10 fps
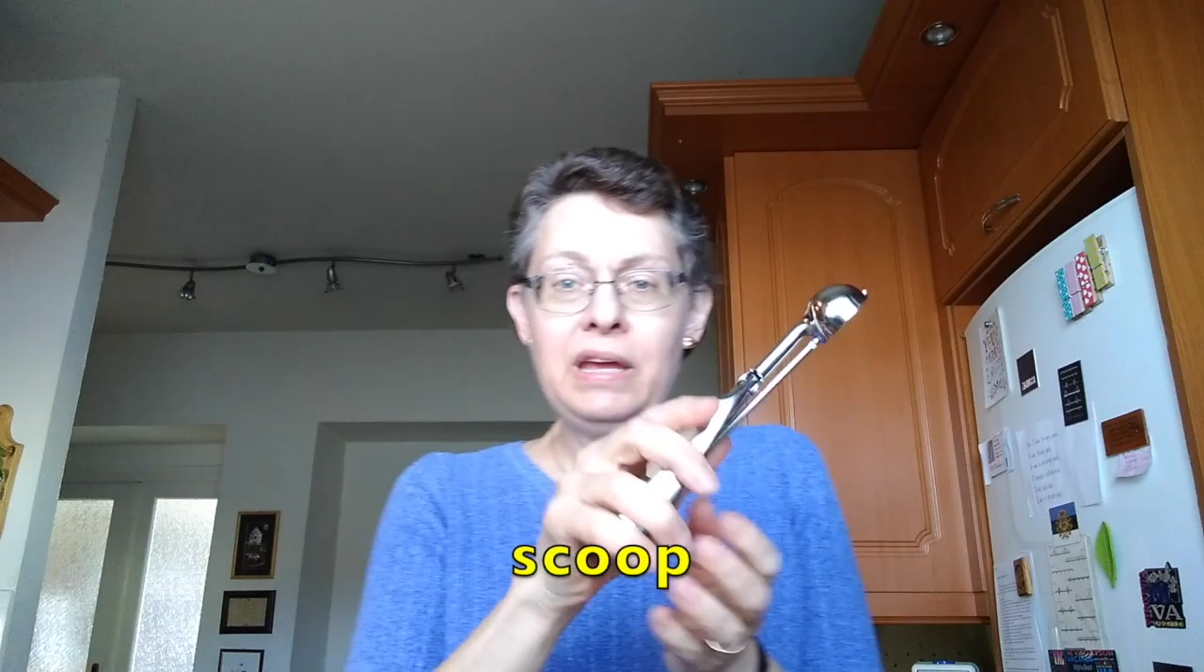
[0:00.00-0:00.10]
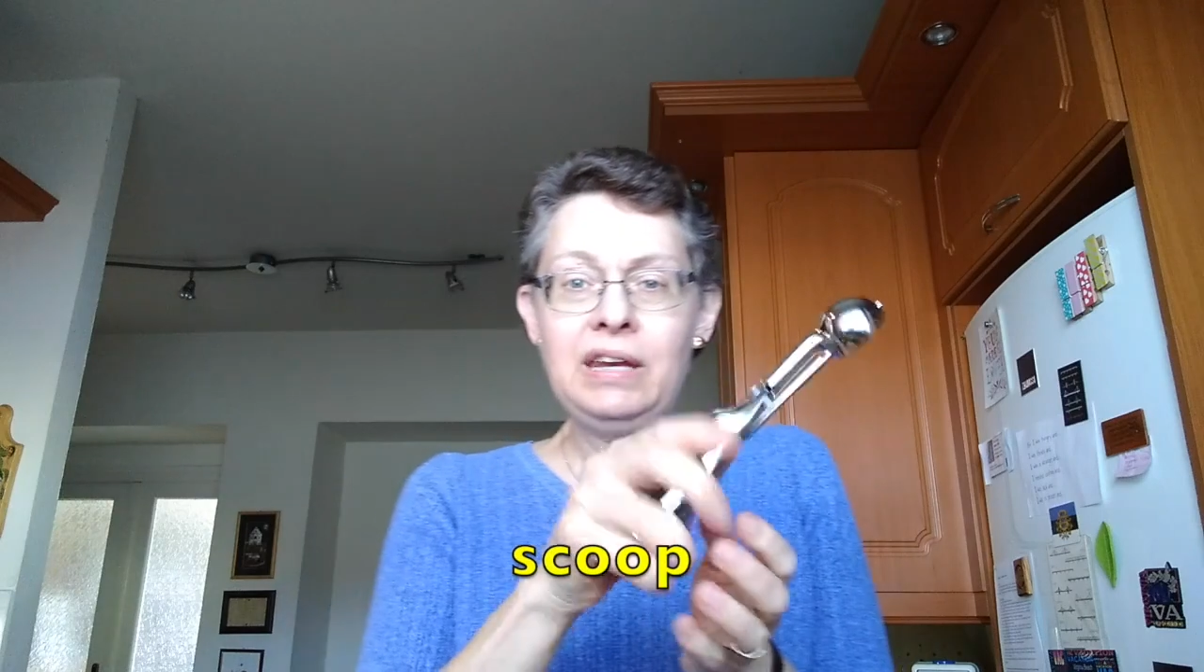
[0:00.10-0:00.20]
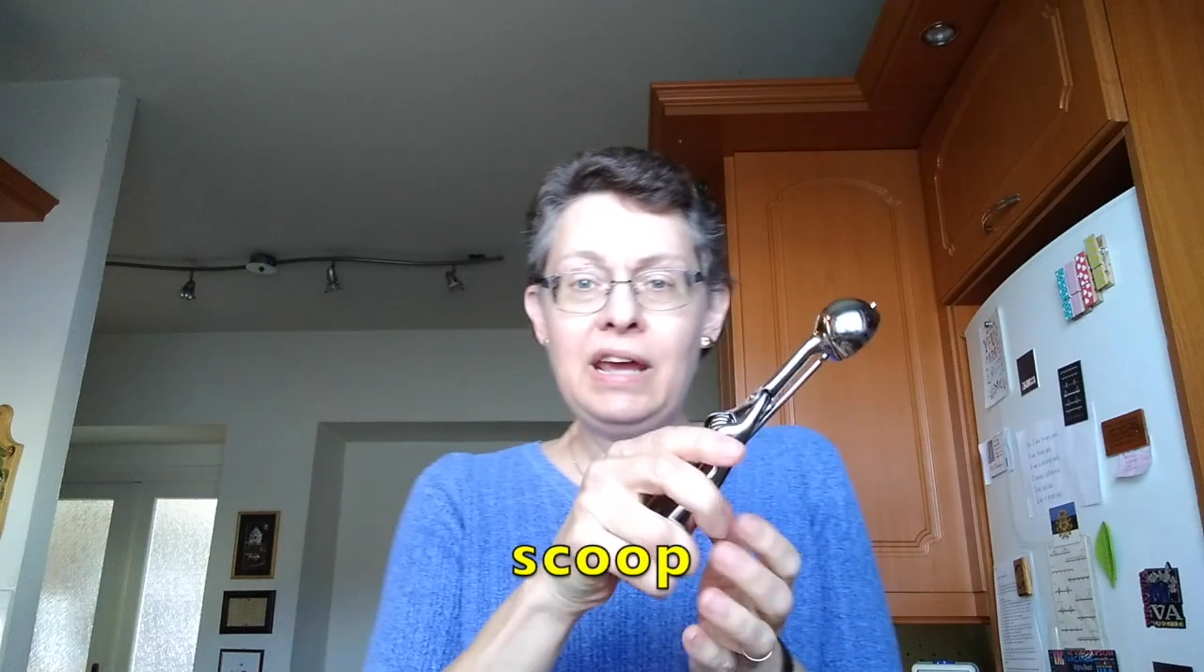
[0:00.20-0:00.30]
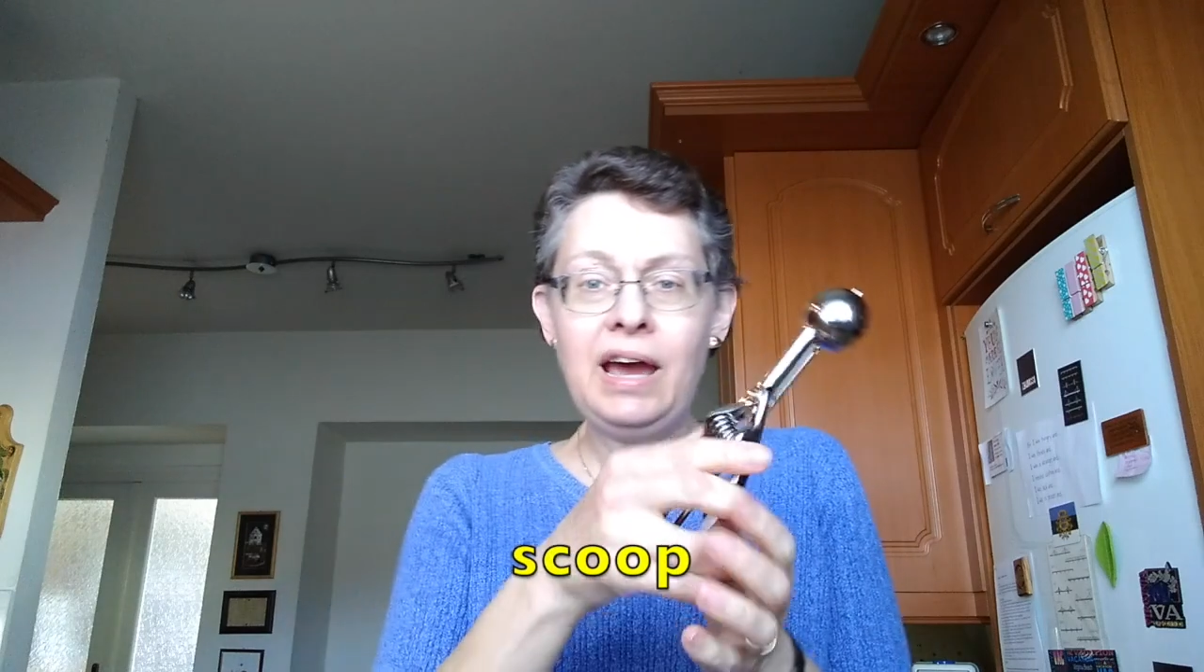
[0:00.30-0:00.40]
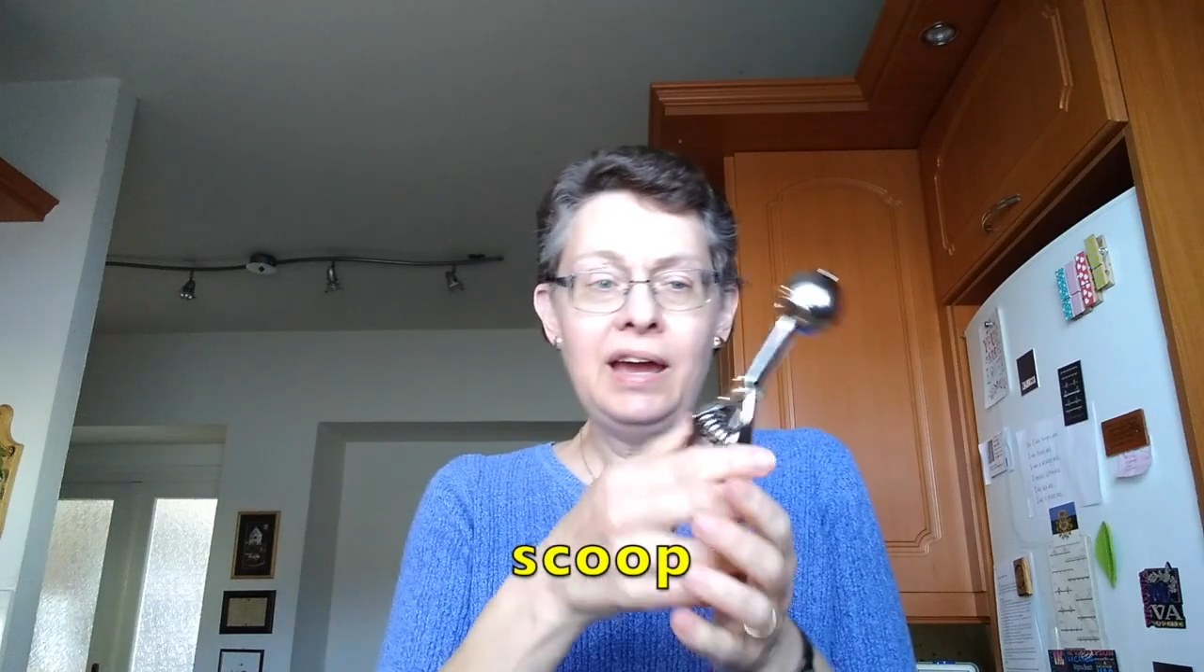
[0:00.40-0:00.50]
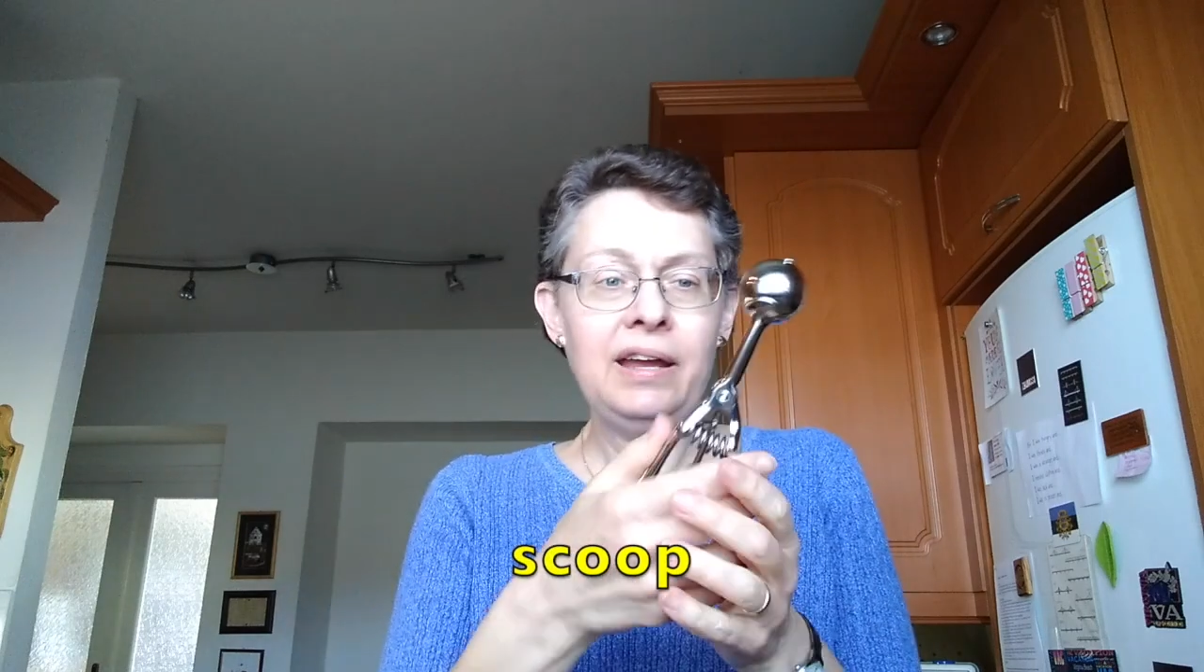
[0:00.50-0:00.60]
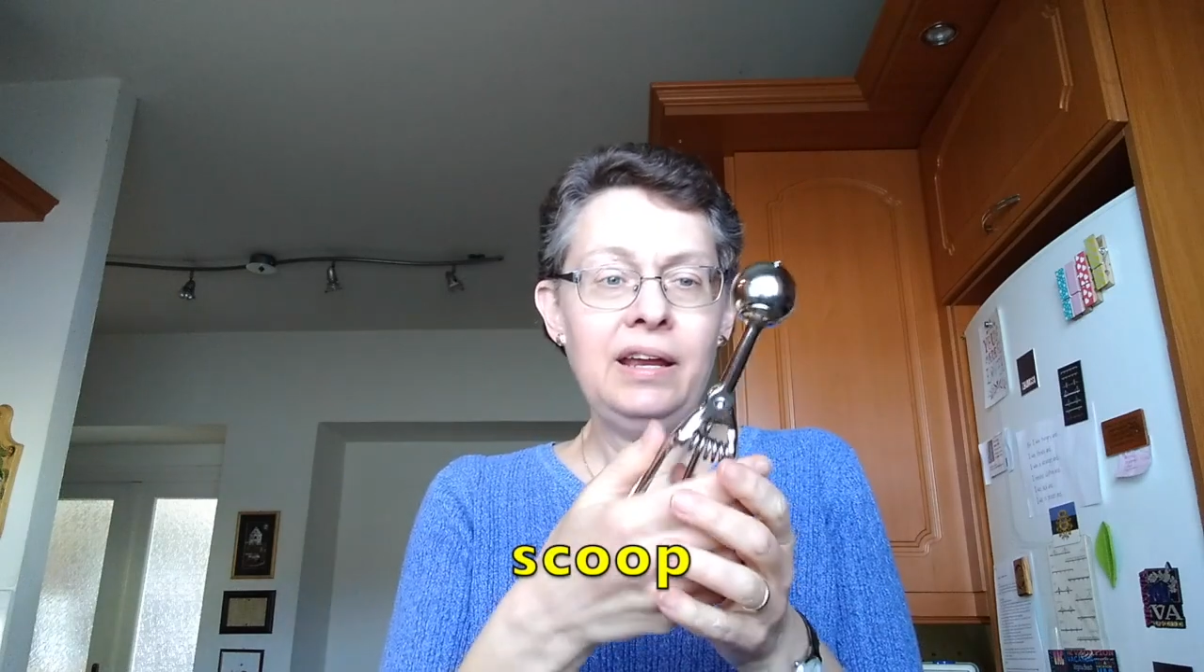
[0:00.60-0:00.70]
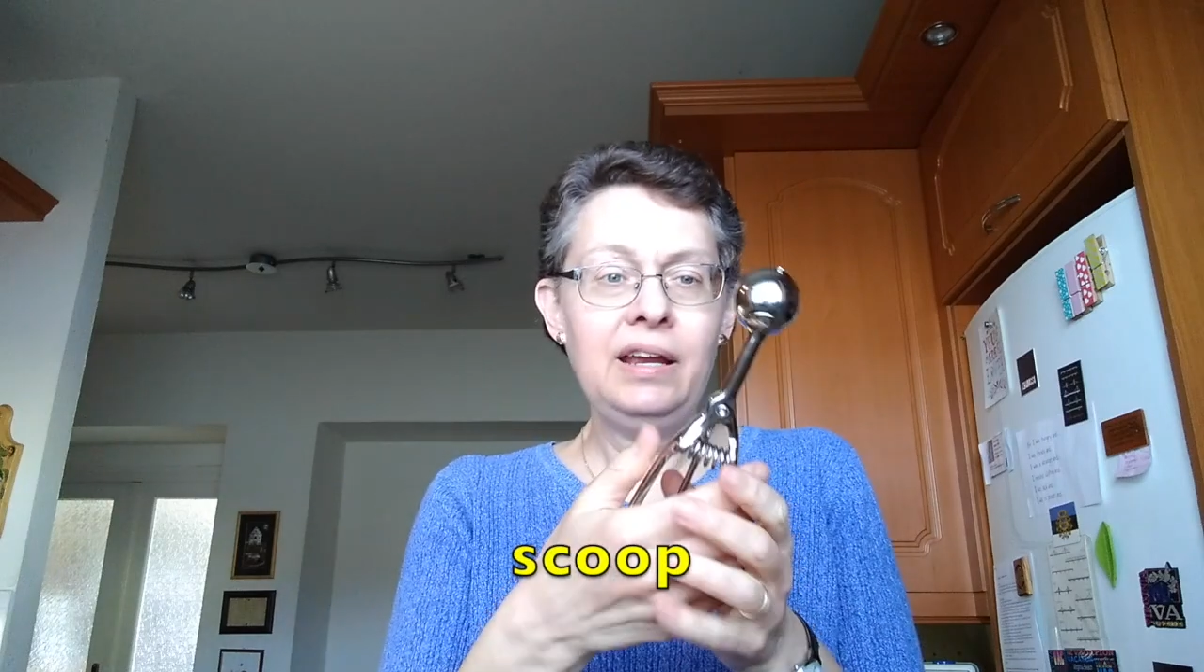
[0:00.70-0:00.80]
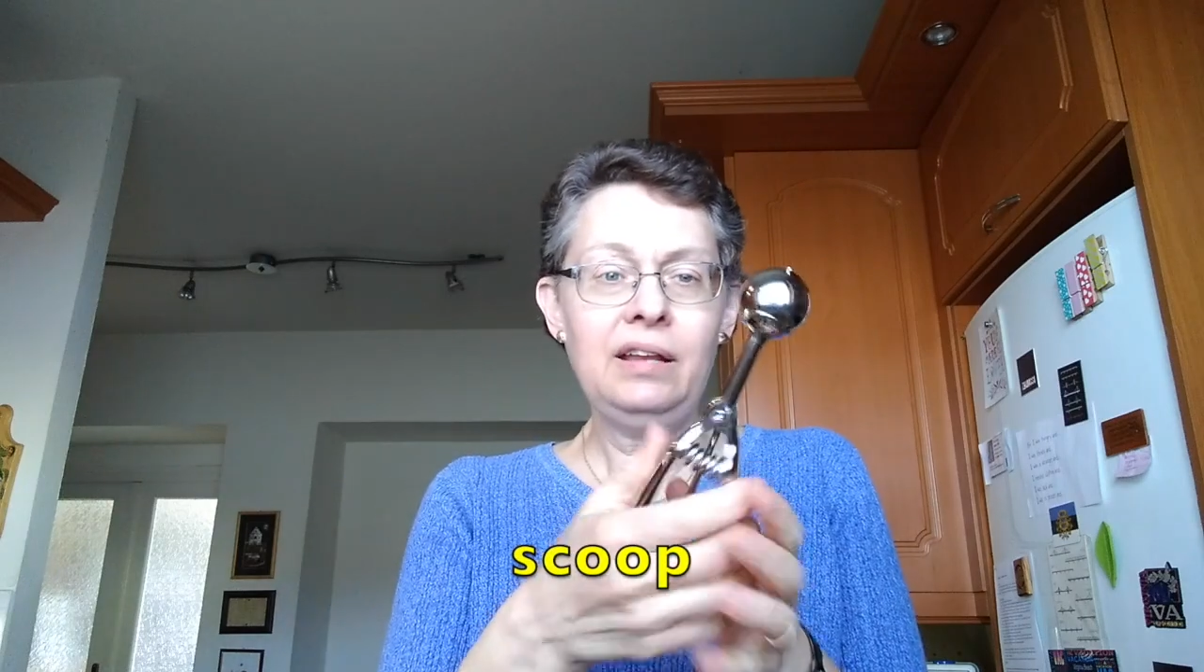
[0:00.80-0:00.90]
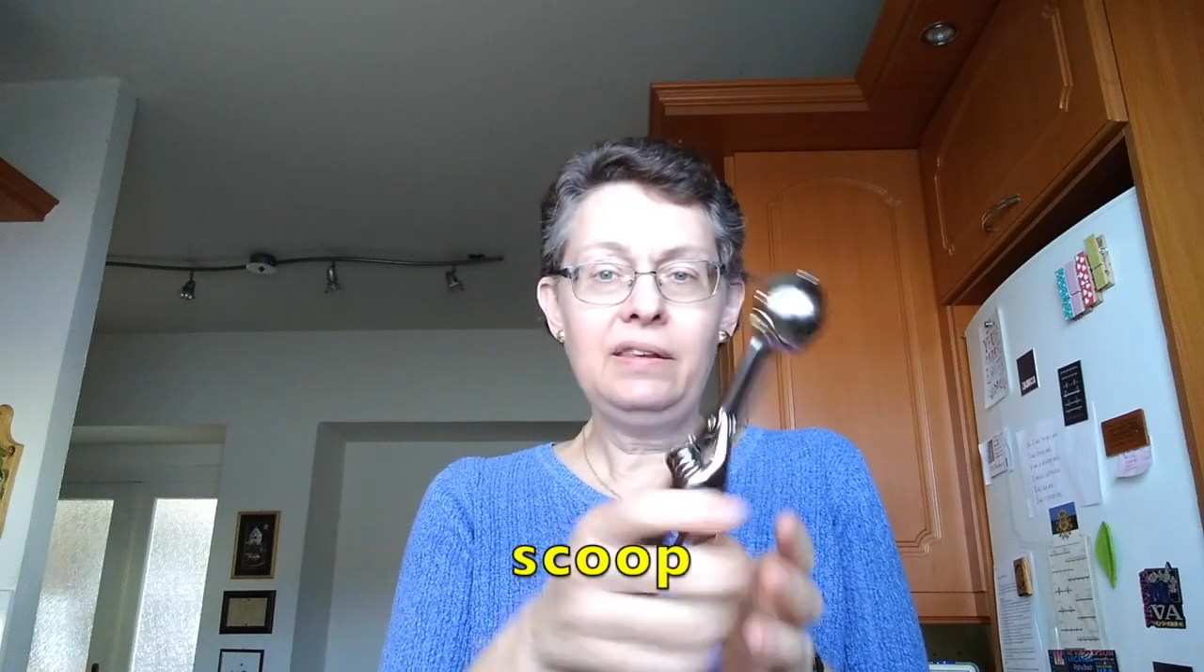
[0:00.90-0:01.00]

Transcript: and I